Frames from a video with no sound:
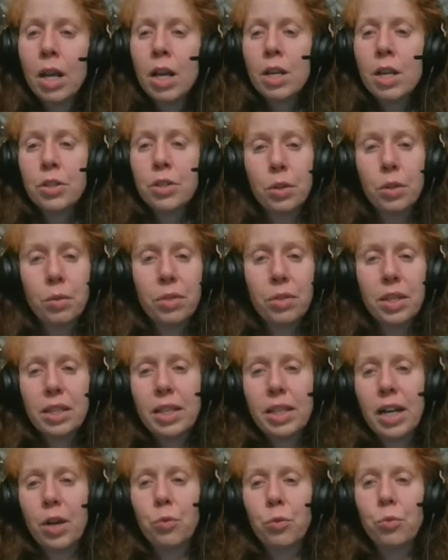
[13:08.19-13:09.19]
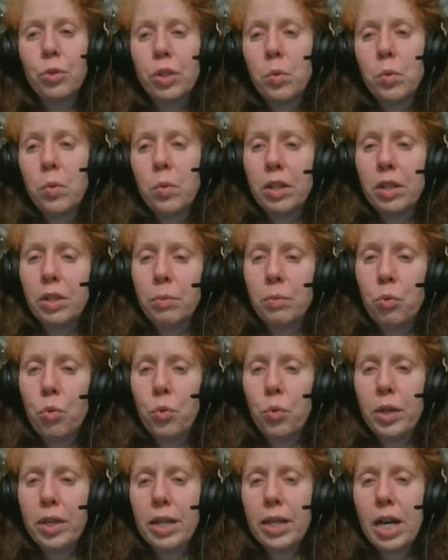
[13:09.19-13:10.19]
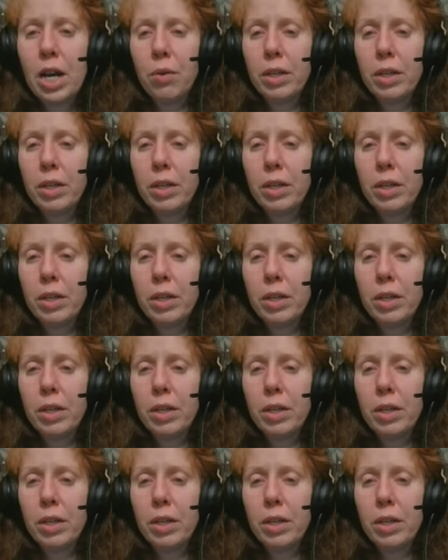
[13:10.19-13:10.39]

So the thing that I really wanted to point out in